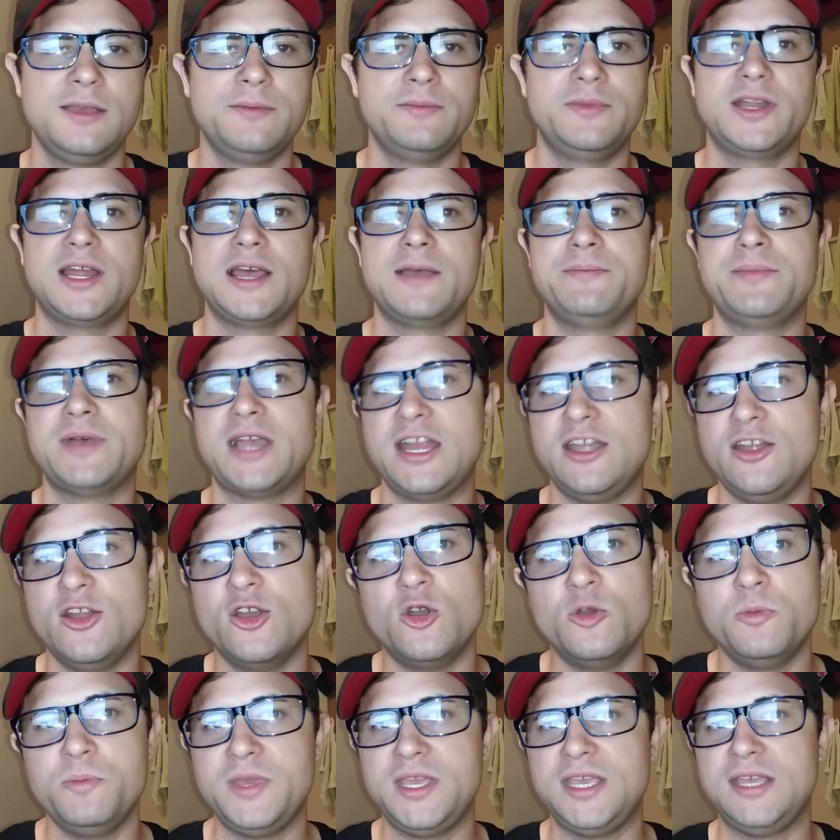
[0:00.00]
but I'm by
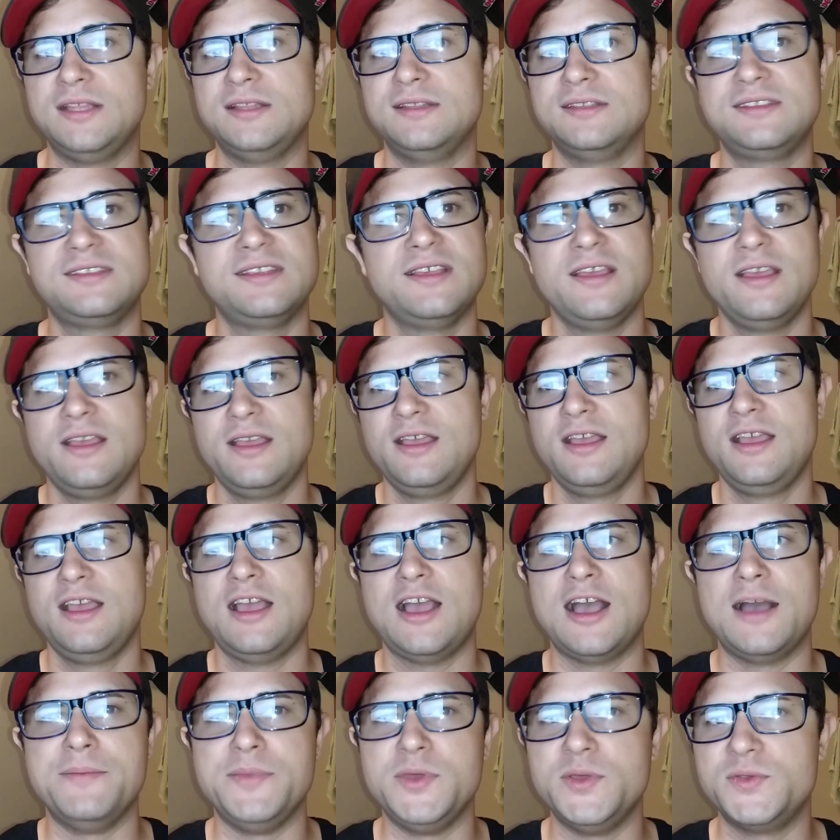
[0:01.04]
no means
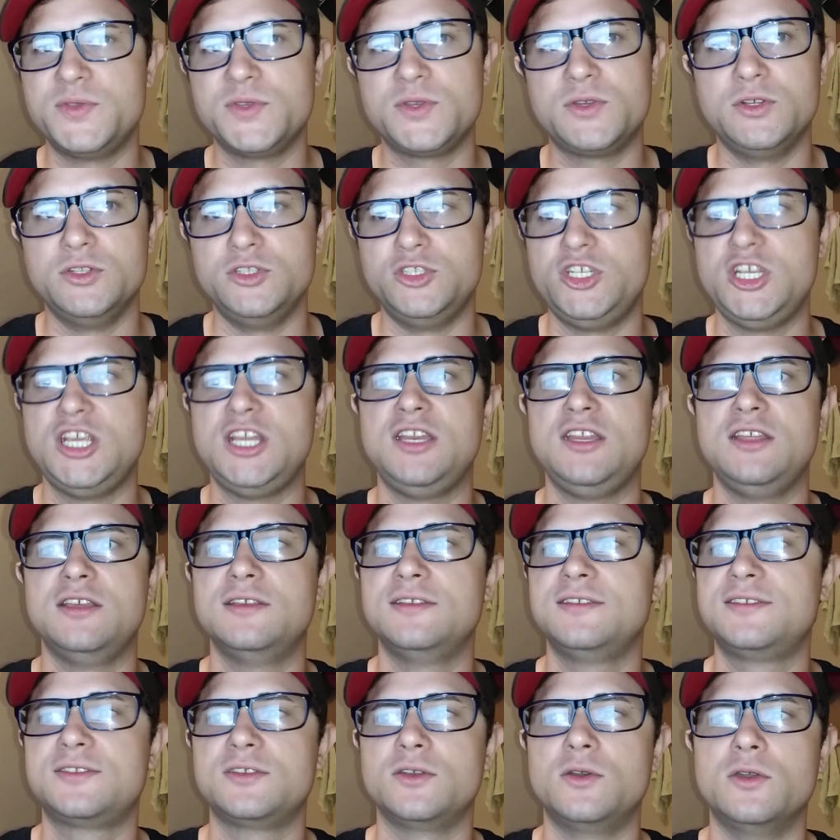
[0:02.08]
a musical
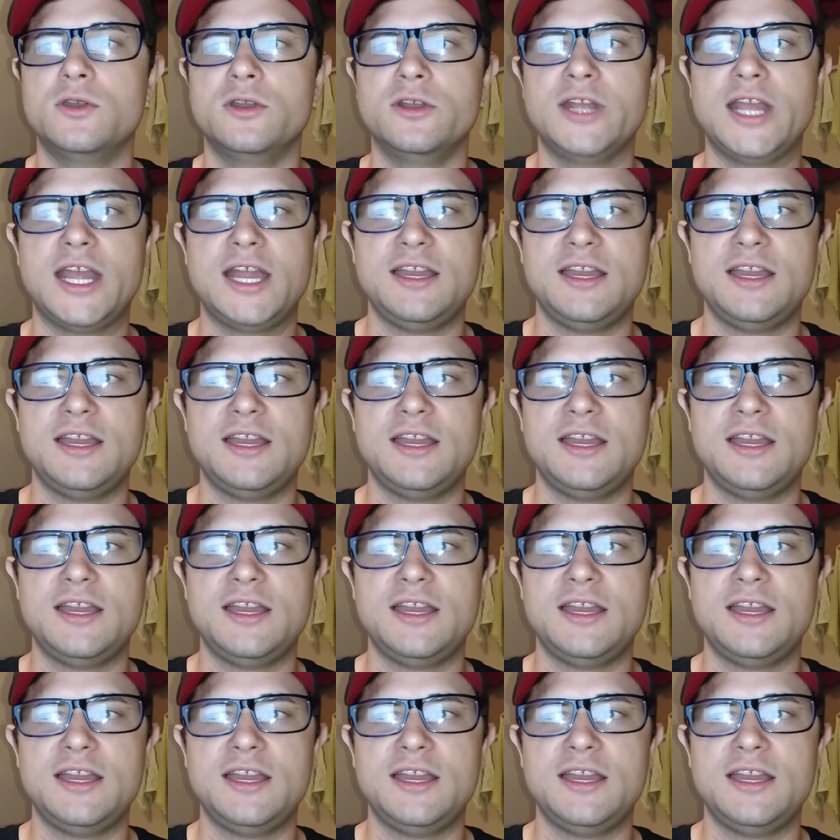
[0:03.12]
genius or